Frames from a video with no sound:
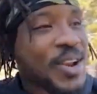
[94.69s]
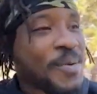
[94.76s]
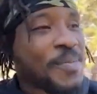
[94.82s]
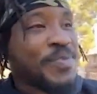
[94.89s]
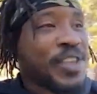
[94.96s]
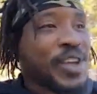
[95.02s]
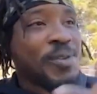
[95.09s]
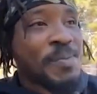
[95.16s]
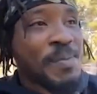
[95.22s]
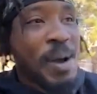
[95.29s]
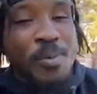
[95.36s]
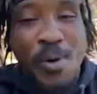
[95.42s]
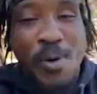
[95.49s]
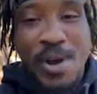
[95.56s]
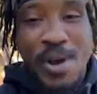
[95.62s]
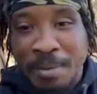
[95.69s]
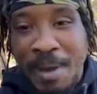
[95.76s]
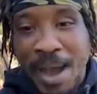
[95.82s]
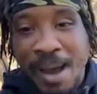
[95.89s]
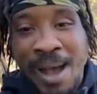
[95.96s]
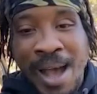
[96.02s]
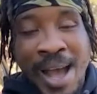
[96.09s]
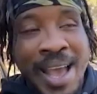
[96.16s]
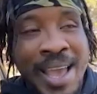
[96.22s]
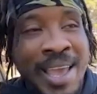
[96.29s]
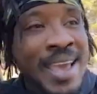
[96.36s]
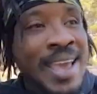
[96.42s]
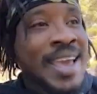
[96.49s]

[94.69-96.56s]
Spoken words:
you know, deal with my boys at Mile High,